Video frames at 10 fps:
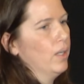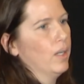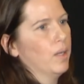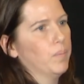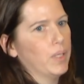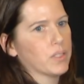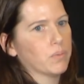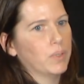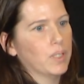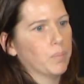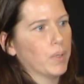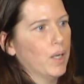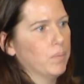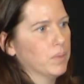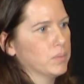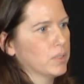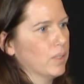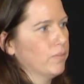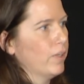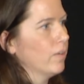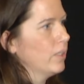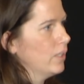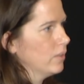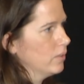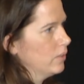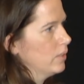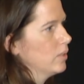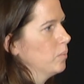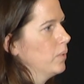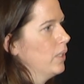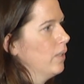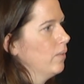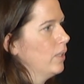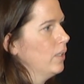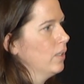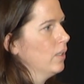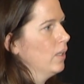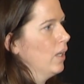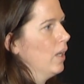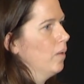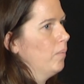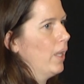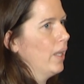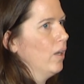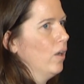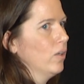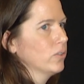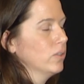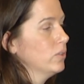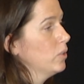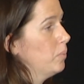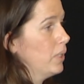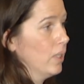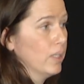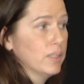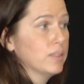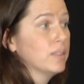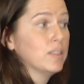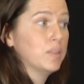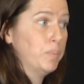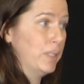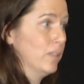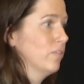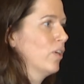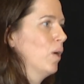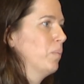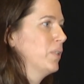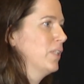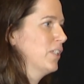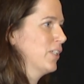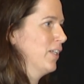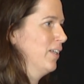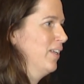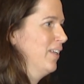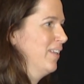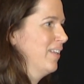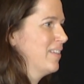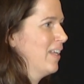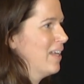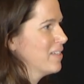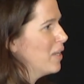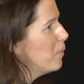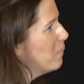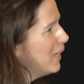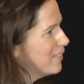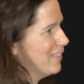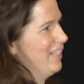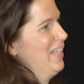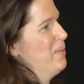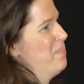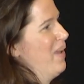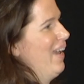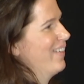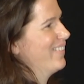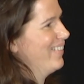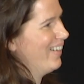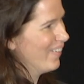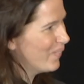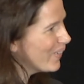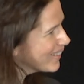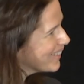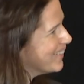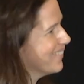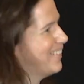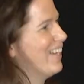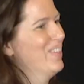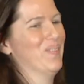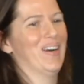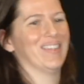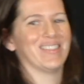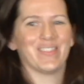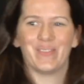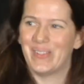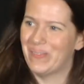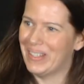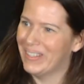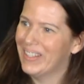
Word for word: Um, it's when the problems are very interdisciplinary. Um, and also, to be honest, the speed of competition. This has amazing impact on how quickly your data models will be